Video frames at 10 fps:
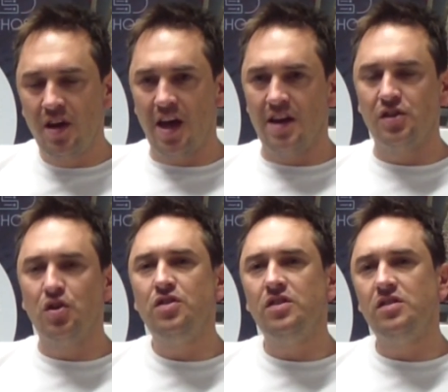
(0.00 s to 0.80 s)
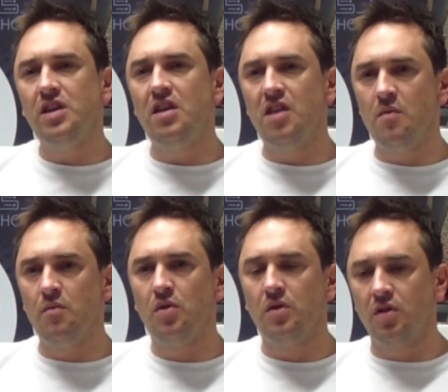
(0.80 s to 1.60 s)
and it's good to see
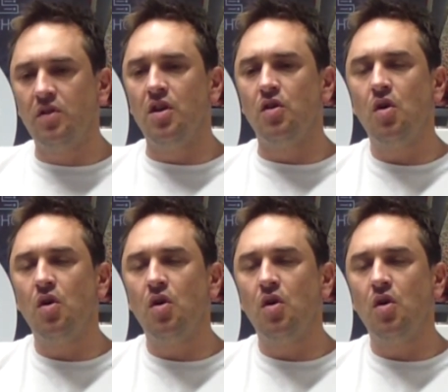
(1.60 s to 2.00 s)
them